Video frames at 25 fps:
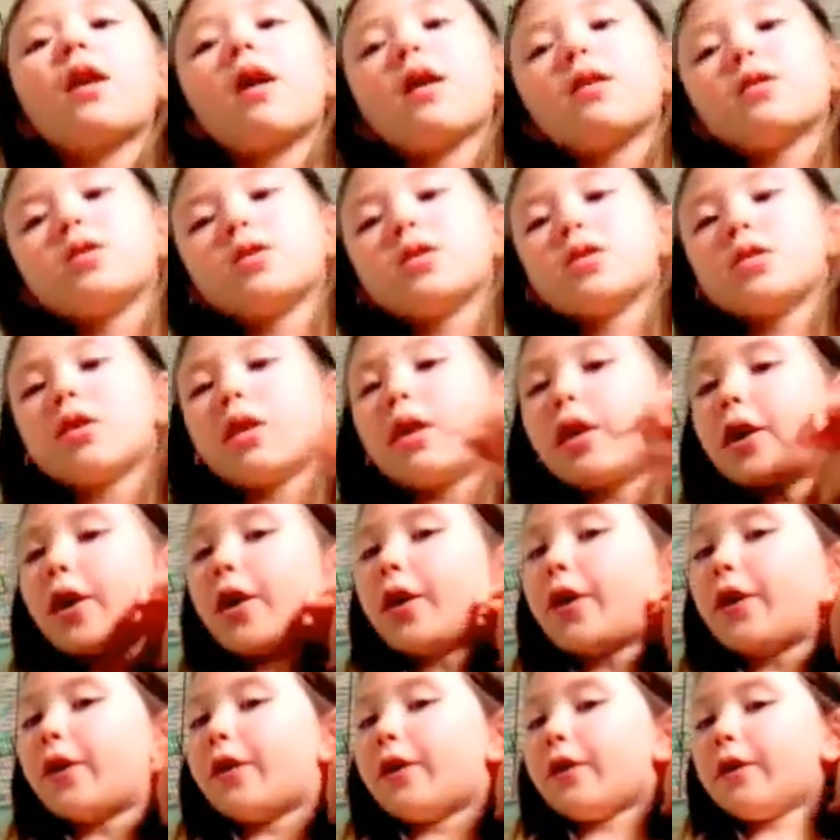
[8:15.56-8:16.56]

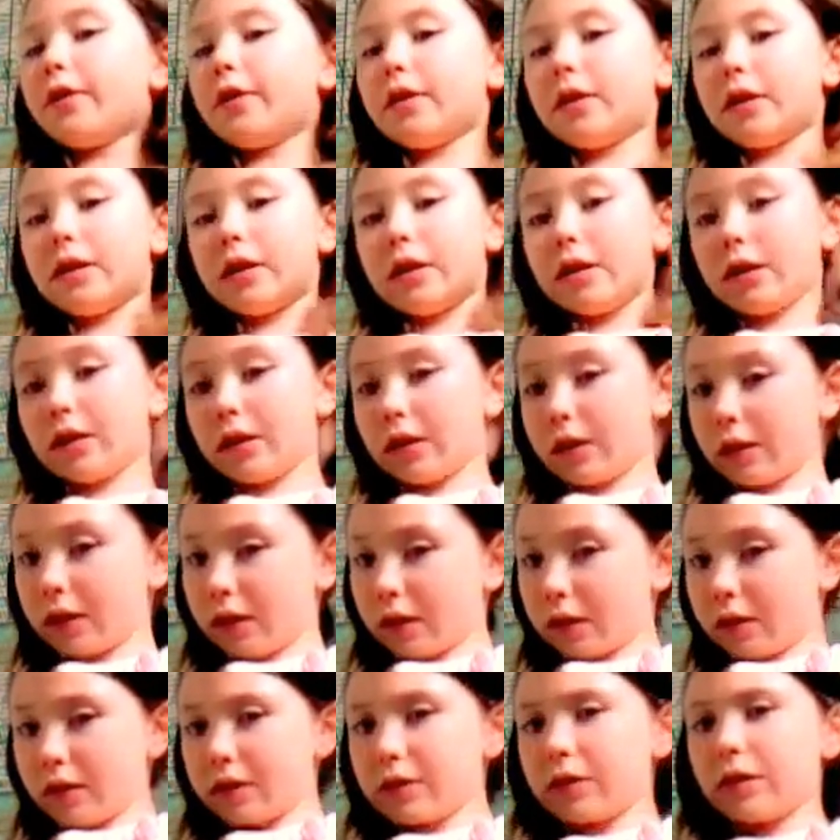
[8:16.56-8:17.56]
So
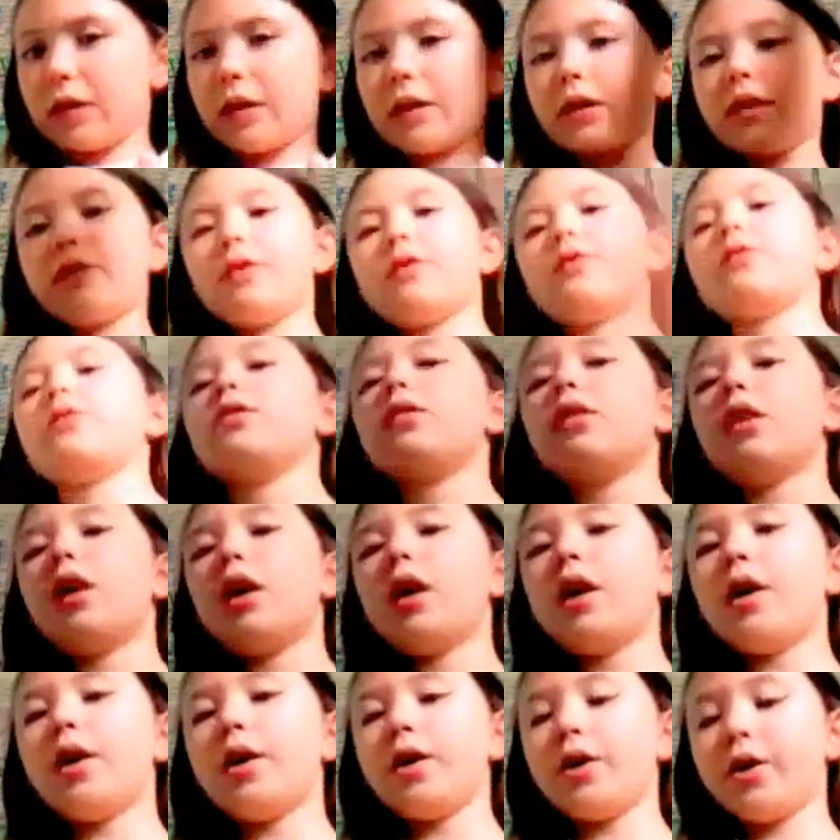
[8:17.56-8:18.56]
I was like,
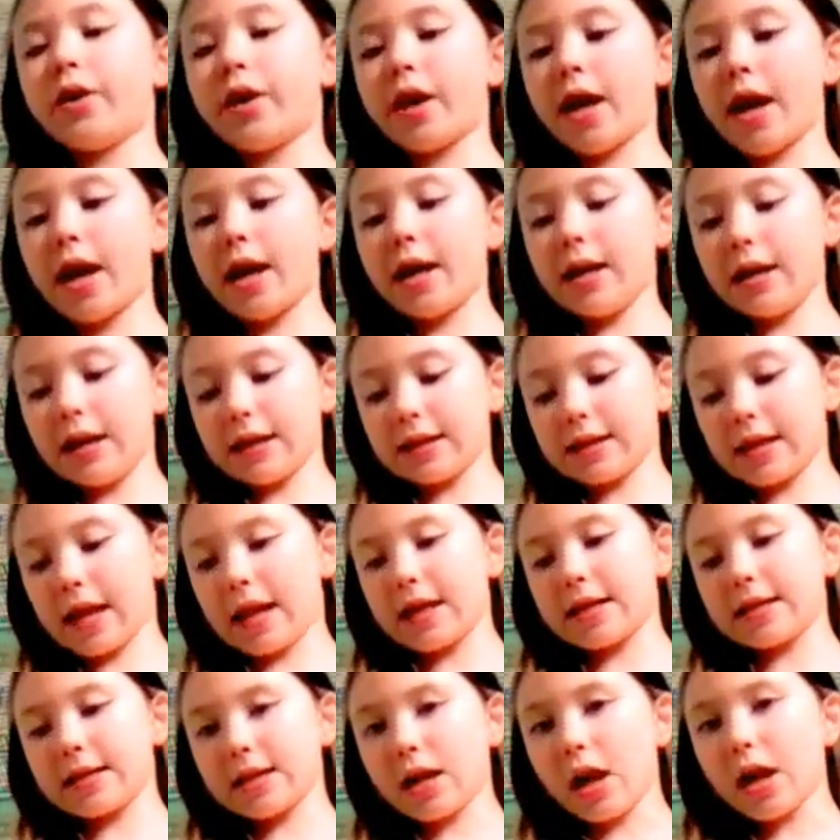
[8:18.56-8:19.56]
okay, let's get
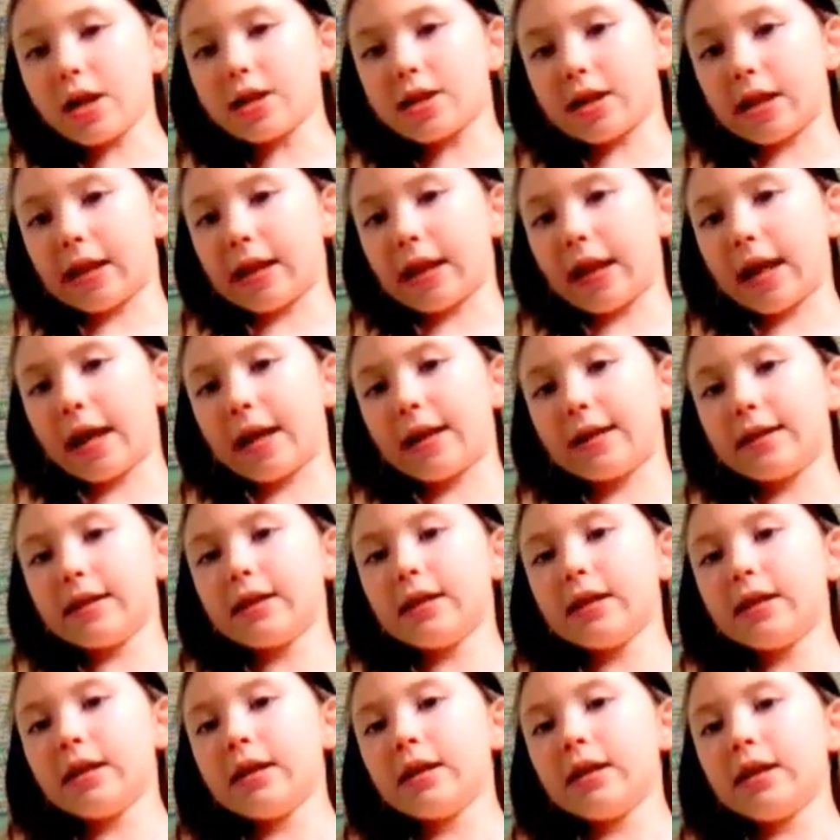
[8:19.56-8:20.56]
the sisal again.
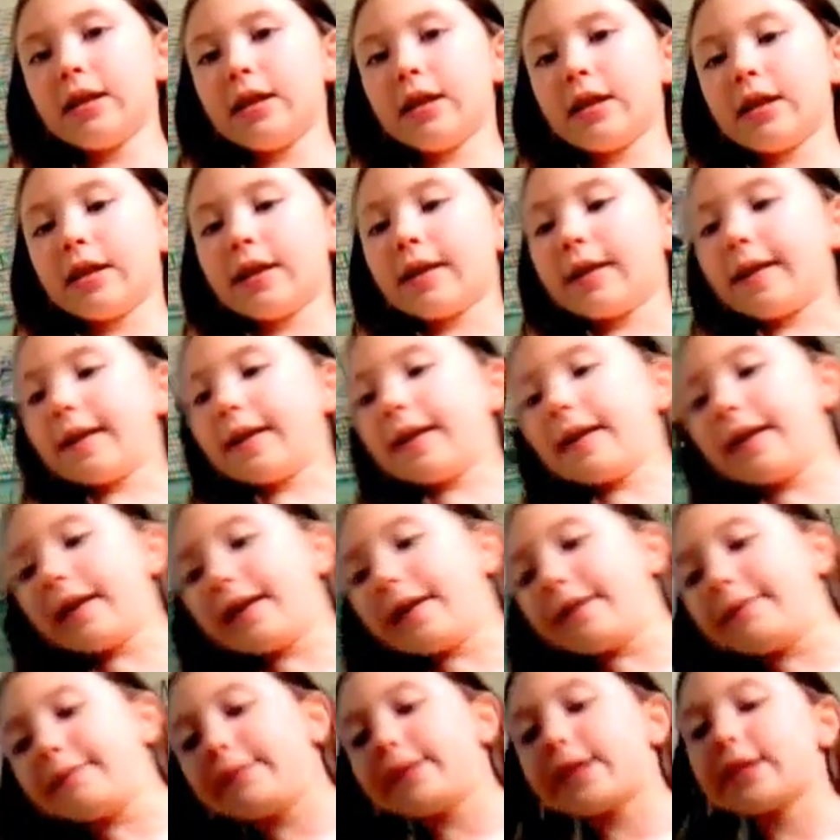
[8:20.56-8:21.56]

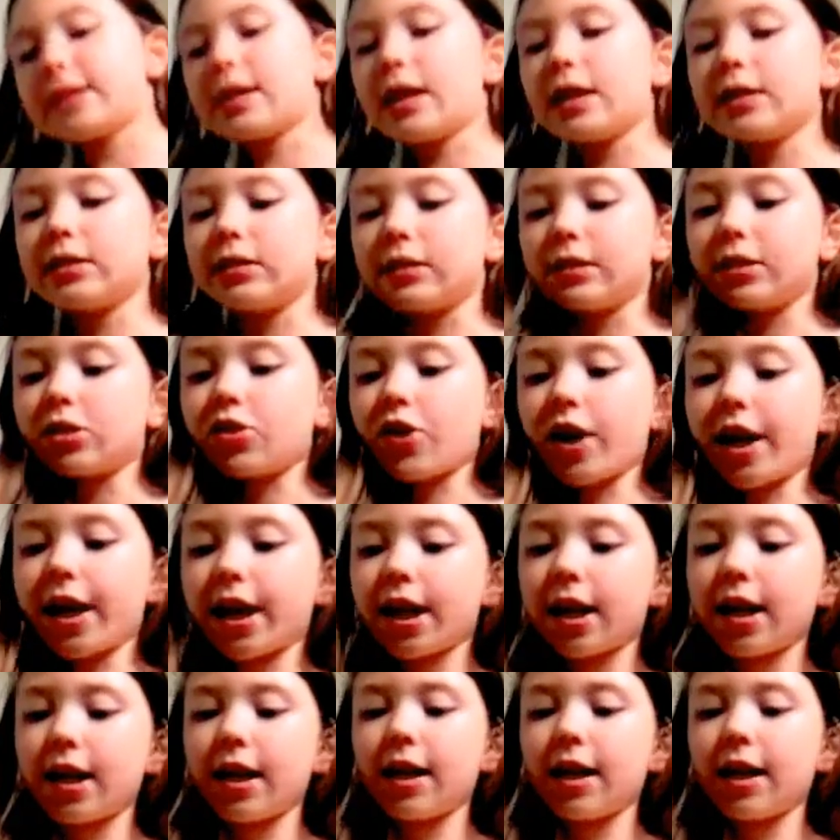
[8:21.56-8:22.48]
The sisal string.